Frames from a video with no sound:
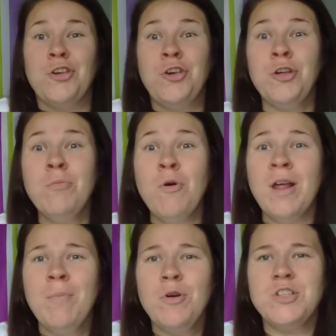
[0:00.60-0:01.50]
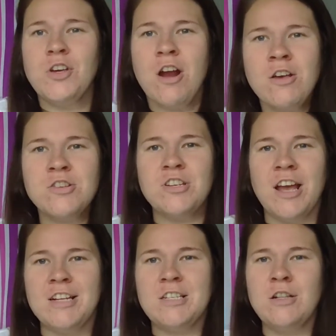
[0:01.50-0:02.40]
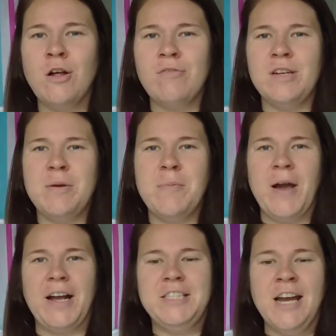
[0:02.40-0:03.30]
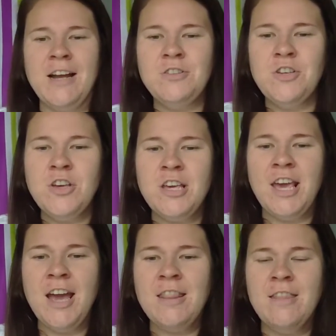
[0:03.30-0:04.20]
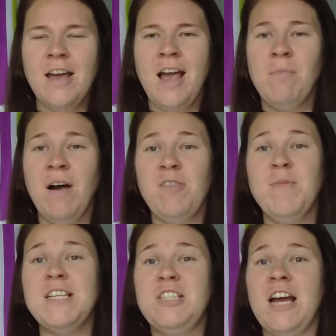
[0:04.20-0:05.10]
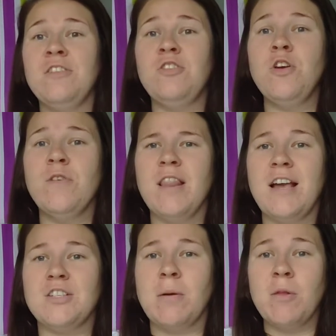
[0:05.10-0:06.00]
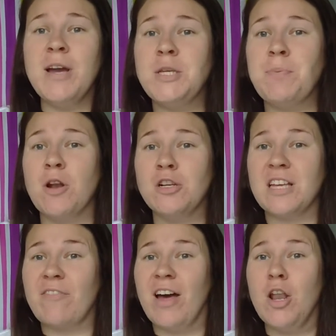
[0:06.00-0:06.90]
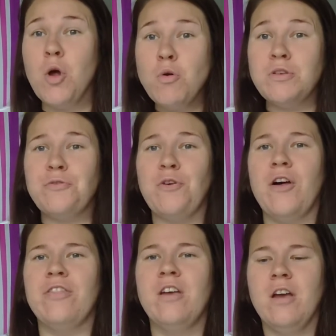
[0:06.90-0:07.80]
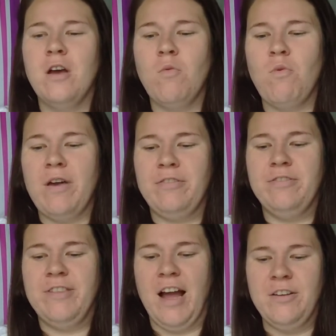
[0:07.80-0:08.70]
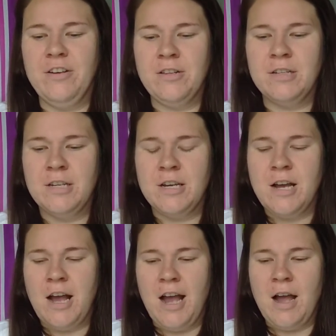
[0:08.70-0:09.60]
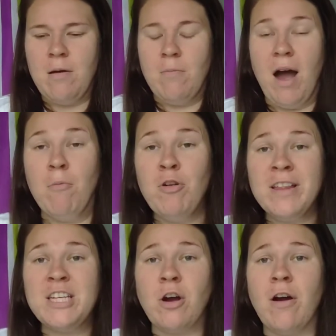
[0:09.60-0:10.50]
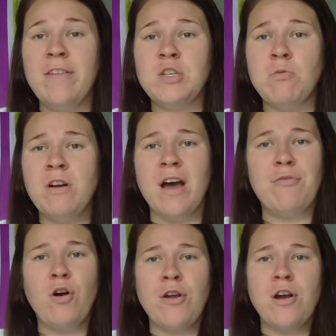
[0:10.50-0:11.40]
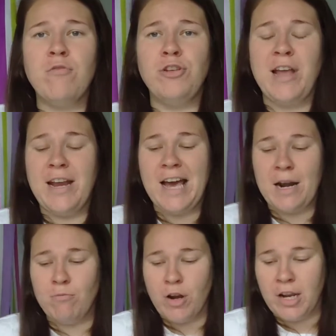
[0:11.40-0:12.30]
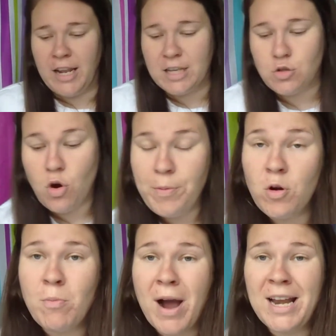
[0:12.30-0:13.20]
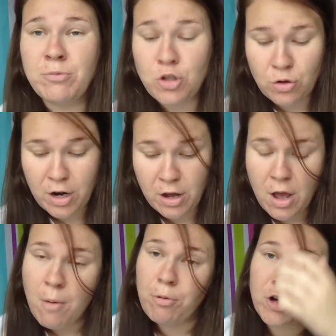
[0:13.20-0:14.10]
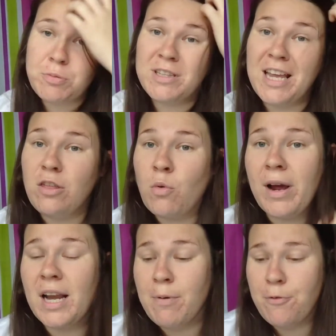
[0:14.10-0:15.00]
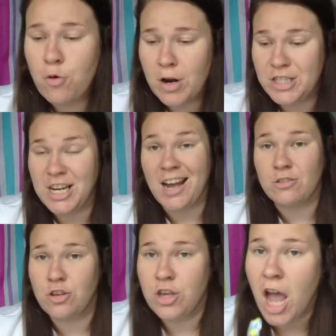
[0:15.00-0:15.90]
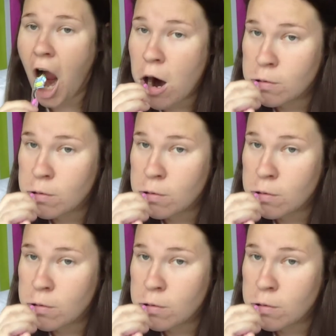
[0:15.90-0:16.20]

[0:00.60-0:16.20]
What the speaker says: Good morning, boys and girls. It's lovely to be back chatting to you again. I've missed chatting to you over the last couple of weeks, but it looks like you've had loads of fun with Daniel. I'm really sorry this morning. I've got out of routine and I'm running late, so I hope you don't mind. I'm just going to brush my teeth quickly before I chat to you.